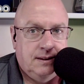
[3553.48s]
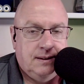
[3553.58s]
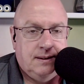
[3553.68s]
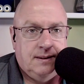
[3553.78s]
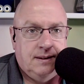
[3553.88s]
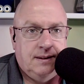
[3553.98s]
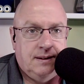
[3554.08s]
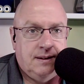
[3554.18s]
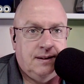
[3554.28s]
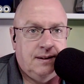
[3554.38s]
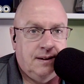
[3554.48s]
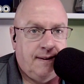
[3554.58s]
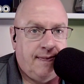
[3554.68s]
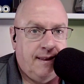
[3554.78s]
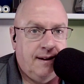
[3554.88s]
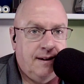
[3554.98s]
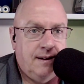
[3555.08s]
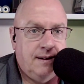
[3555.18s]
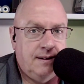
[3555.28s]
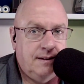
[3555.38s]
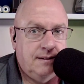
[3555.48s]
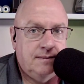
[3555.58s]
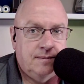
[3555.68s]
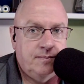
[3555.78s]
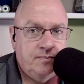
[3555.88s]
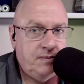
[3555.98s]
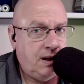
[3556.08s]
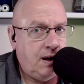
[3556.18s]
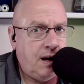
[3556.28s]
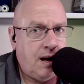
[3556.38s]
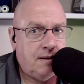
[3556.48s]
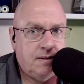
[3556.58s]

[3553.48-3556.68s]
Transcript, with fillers: Or um, on like whatever we wanted yeah,